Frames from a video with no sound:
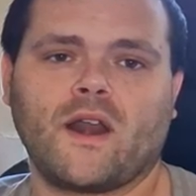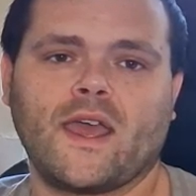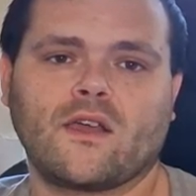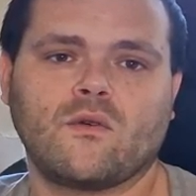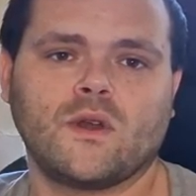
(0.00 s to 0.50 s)

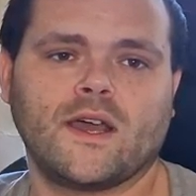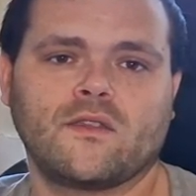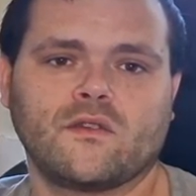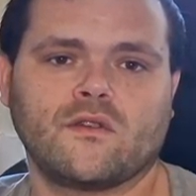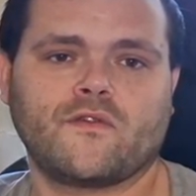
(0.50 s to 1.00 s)
air cooler,
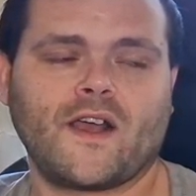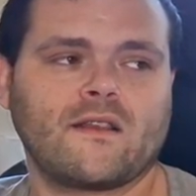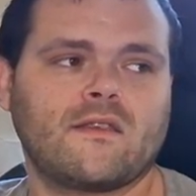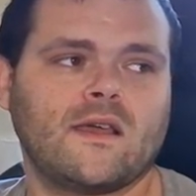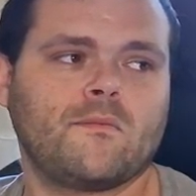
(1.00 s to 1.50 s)
the
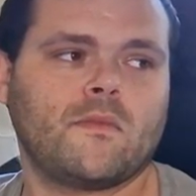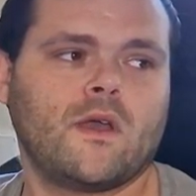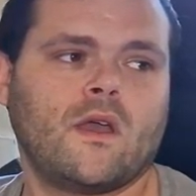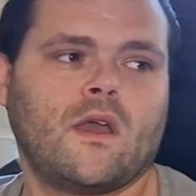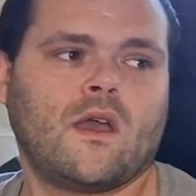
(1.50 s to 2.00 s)
Phantom.
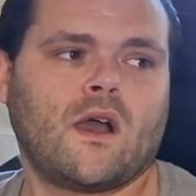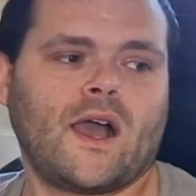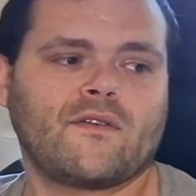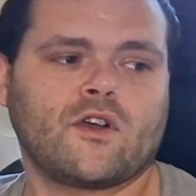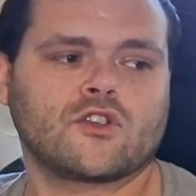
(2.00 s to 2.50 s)

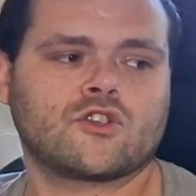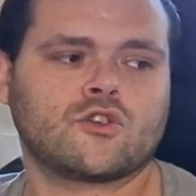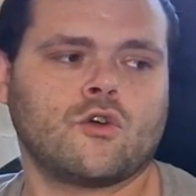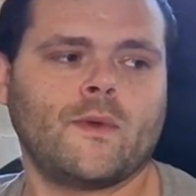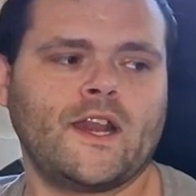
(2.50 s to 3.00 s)
I've got
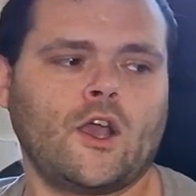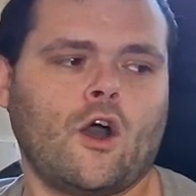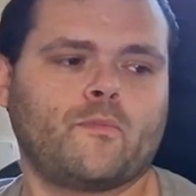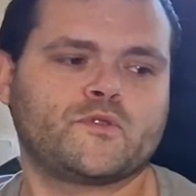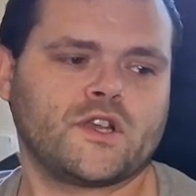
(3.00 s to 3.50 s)
so many
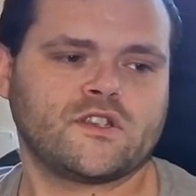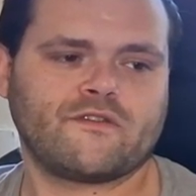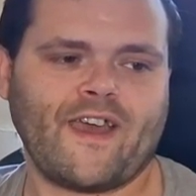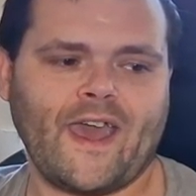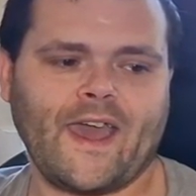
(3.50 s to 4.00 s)
options
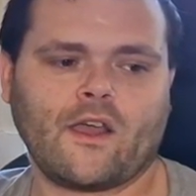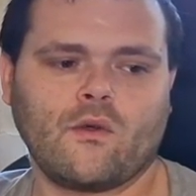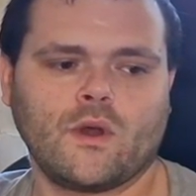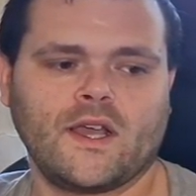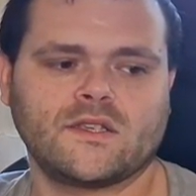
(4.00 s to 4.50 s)
for air
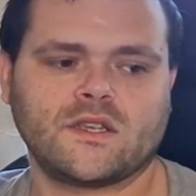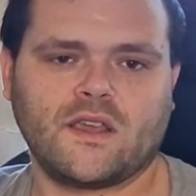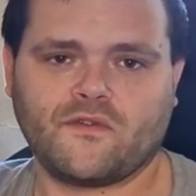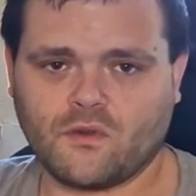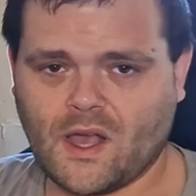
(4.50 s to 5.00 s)
coolers.
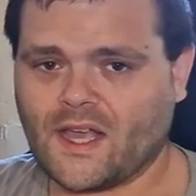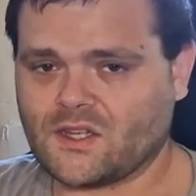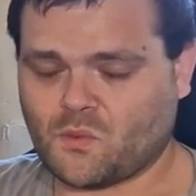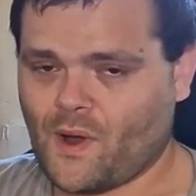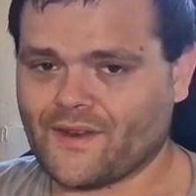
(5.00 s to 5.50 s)
If you
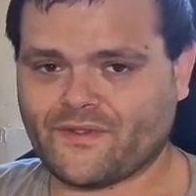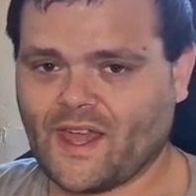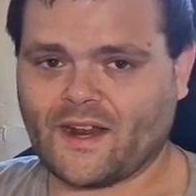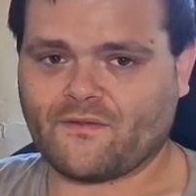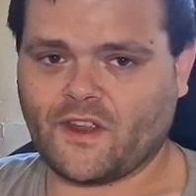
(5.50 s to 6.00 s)
guys want
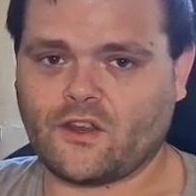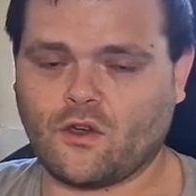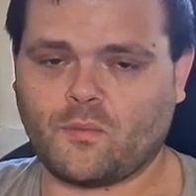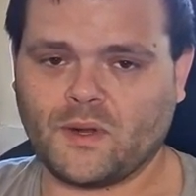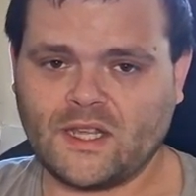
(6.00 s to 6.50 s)
that
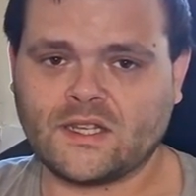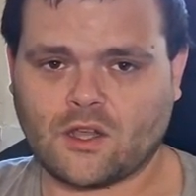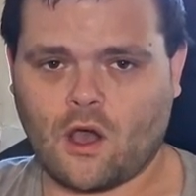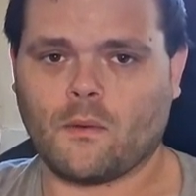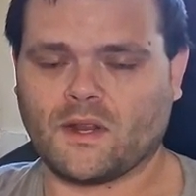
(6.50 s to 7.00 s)
video, please
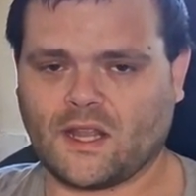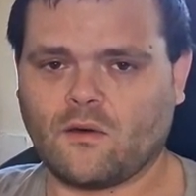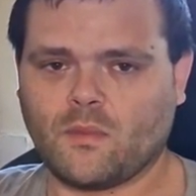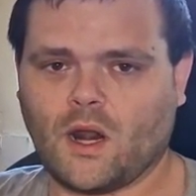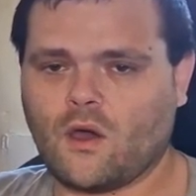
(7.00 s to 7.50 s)
comment
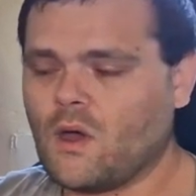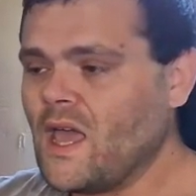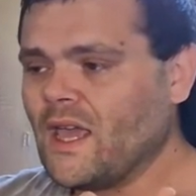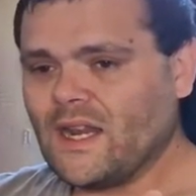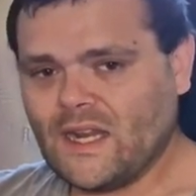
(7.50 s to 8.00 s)
down below,
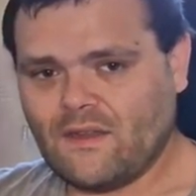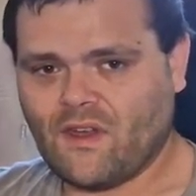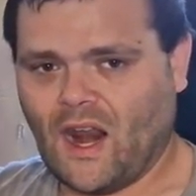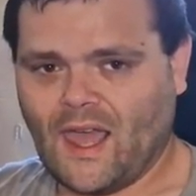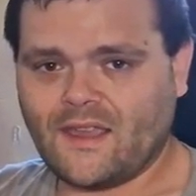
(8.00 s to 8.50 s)
leave
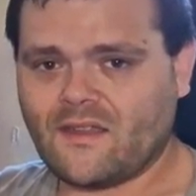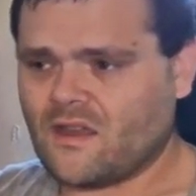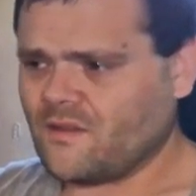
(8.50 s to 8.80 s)
a like,